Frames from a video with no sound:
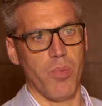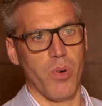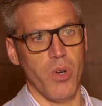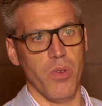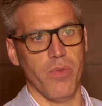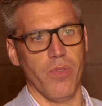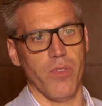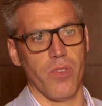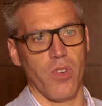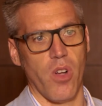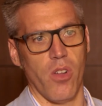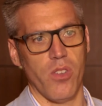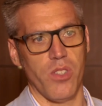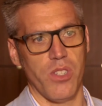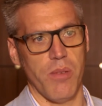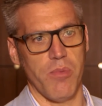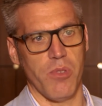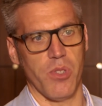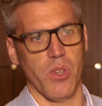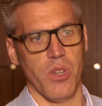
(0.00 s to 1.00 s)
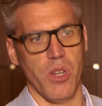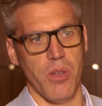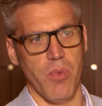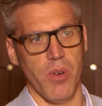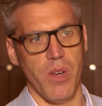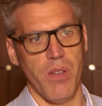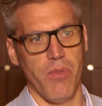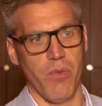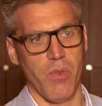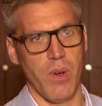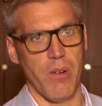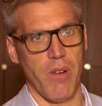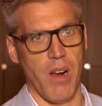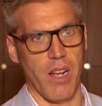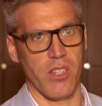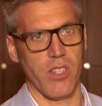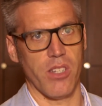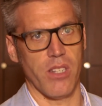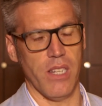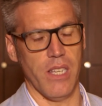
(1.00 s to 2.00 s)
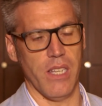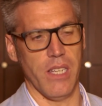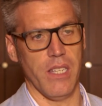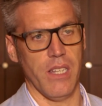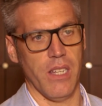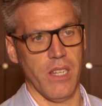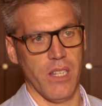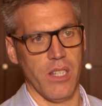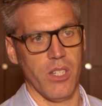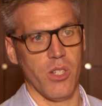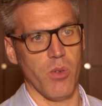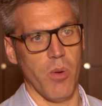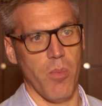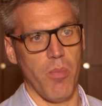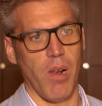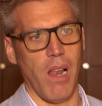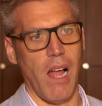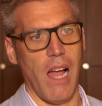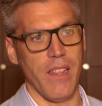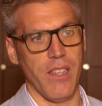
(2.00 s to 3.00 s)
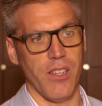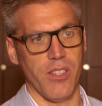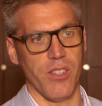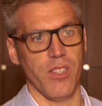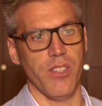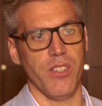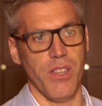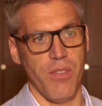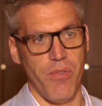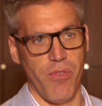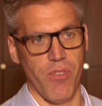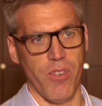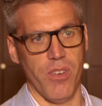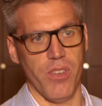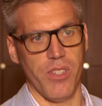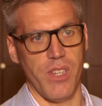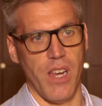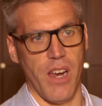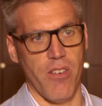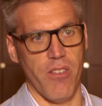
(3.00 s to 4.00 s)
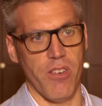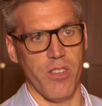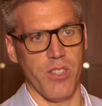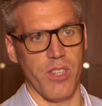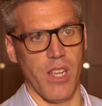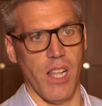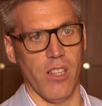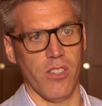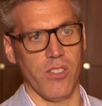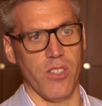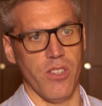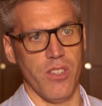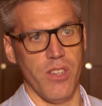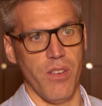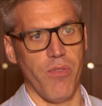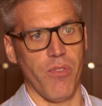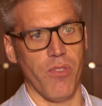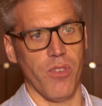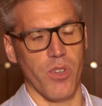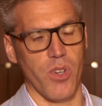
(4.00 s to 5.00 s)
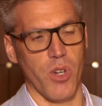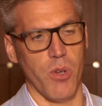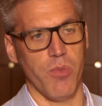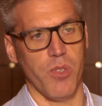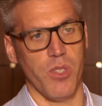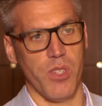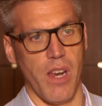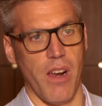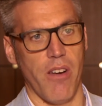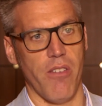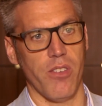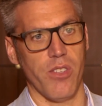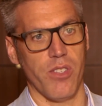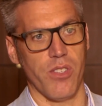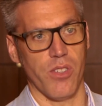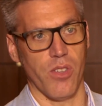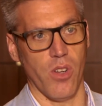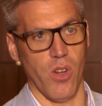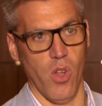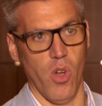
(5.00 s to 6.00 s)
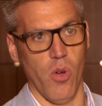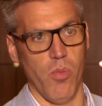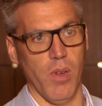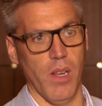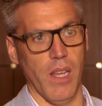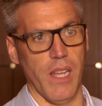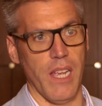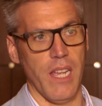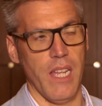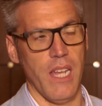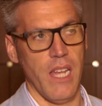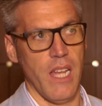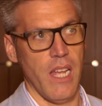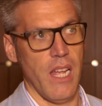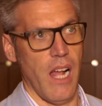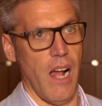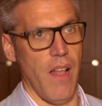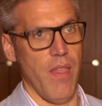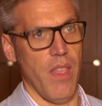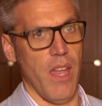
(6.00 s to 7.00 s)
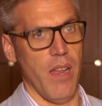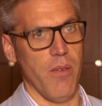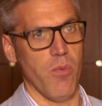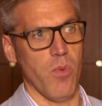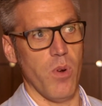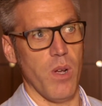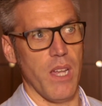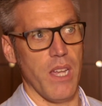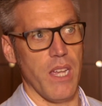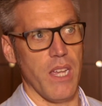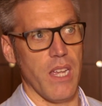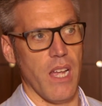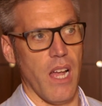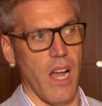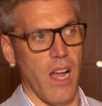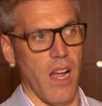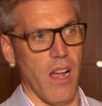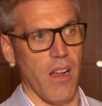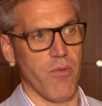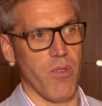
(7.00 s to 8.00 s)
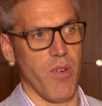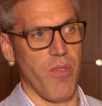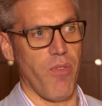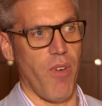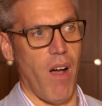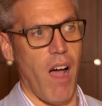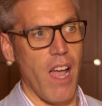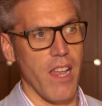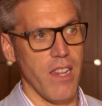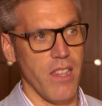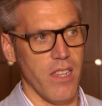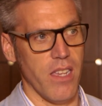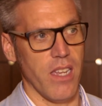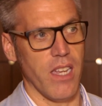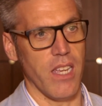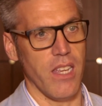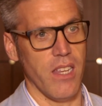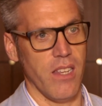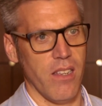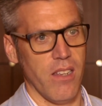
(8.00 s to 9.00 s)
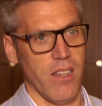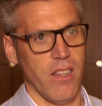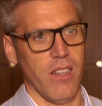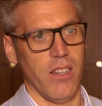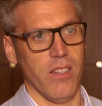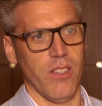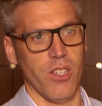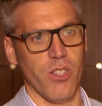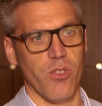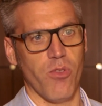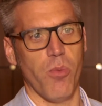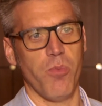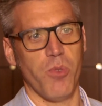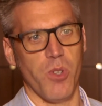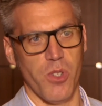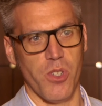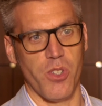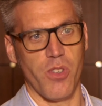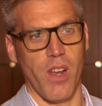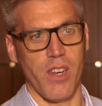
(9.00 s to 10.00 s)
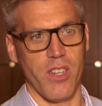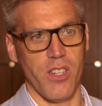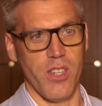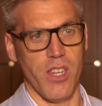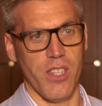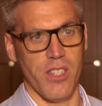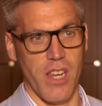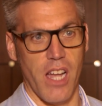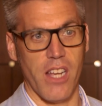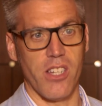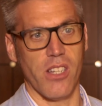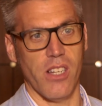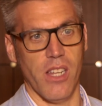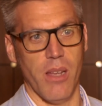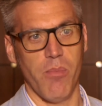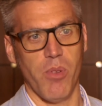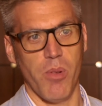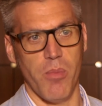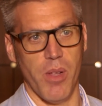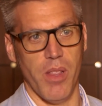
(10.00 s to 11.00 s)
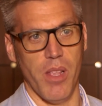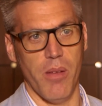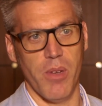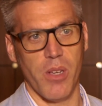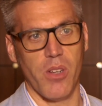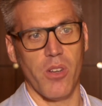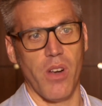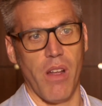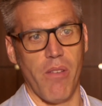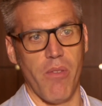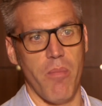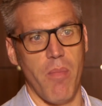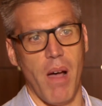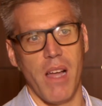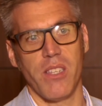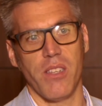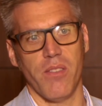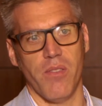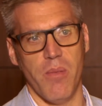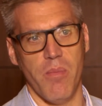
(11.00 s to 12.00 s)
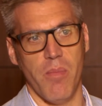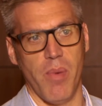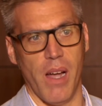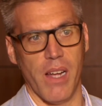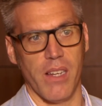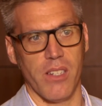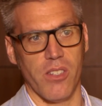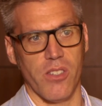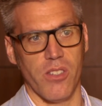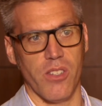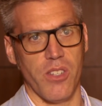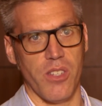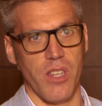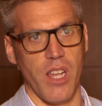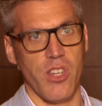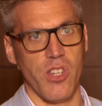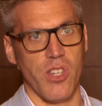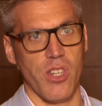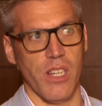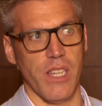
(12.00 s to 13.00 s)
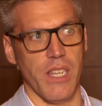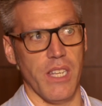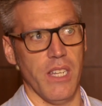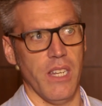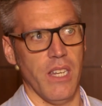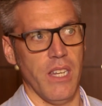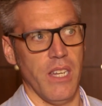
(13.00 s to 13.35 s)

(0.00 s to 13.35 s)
proof of concept study, but if we were actually to apply this to different terrorist cells and different groups of terrorists globally, and then we refine the disruption strategies and actually implement them, it could have a massive impact, because essentially,